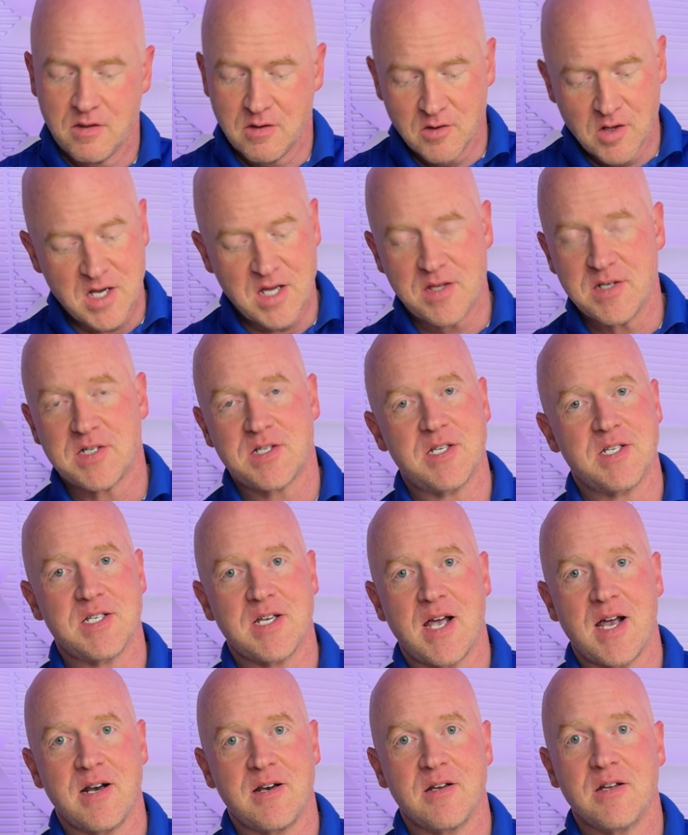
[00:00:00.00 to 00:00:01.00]
Look at this
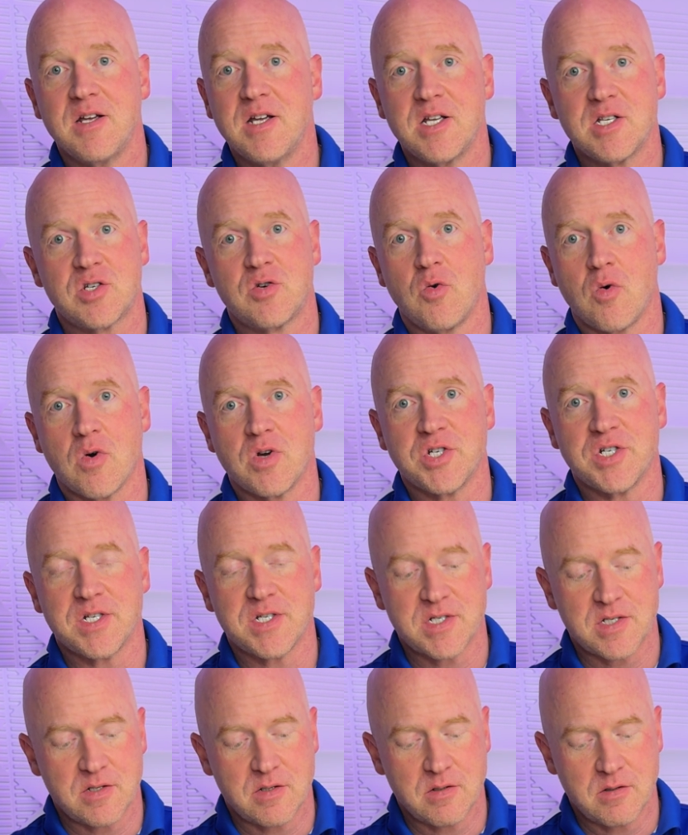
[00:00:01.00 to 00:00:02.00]
design. It's
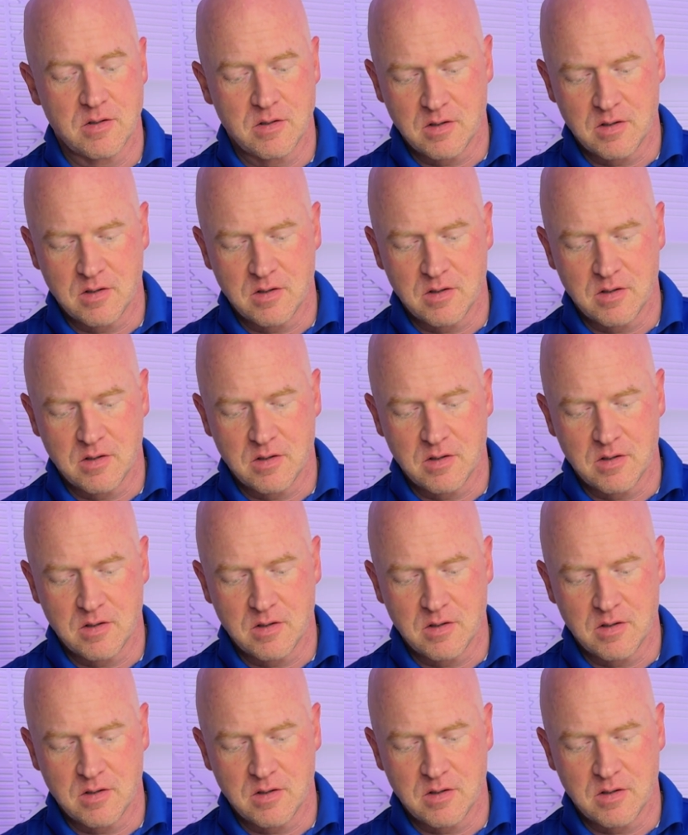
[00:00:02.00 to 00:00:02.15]
gorgeous.